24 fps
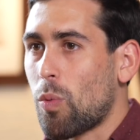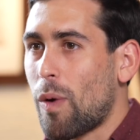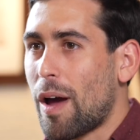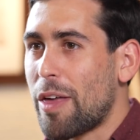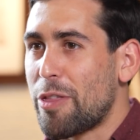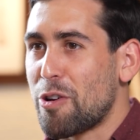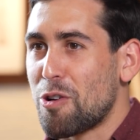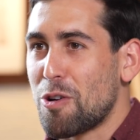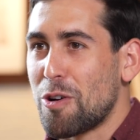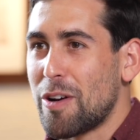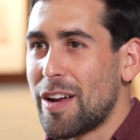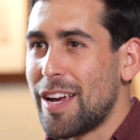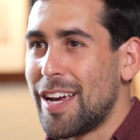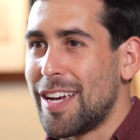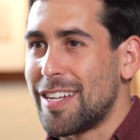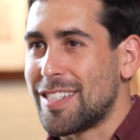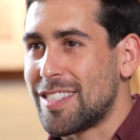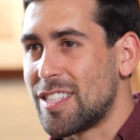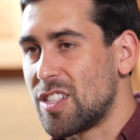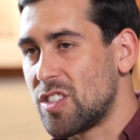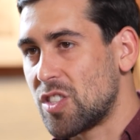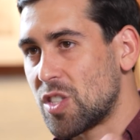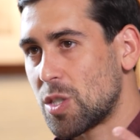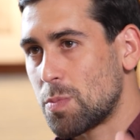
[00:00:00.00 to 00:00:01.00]
whether
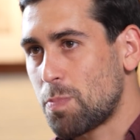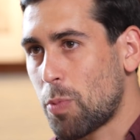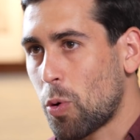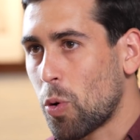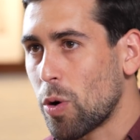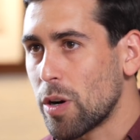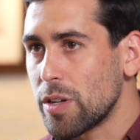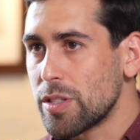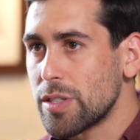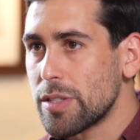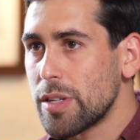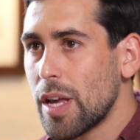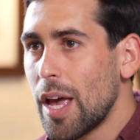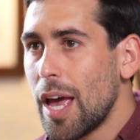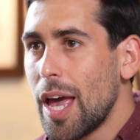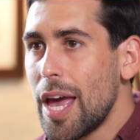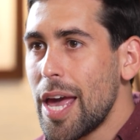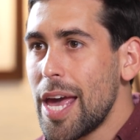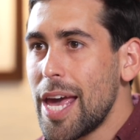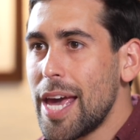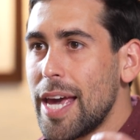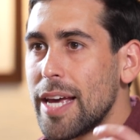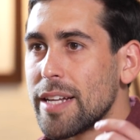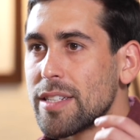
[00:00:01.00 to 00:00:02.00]
it's in sports.
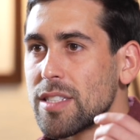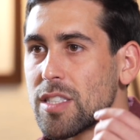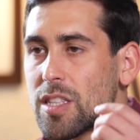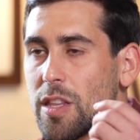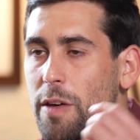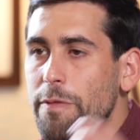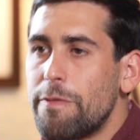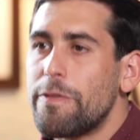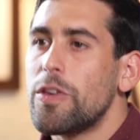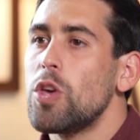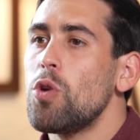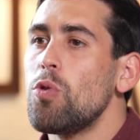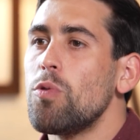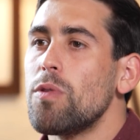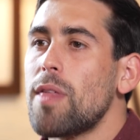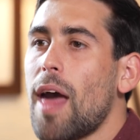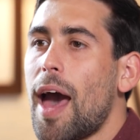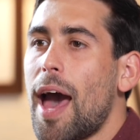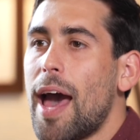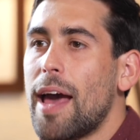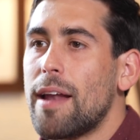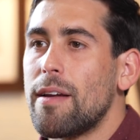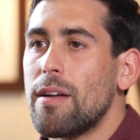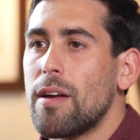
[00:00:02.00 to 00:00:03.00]
It's the view
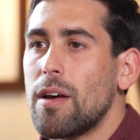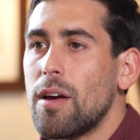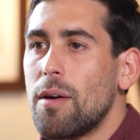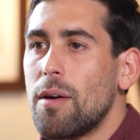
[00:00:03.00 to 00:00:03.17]
that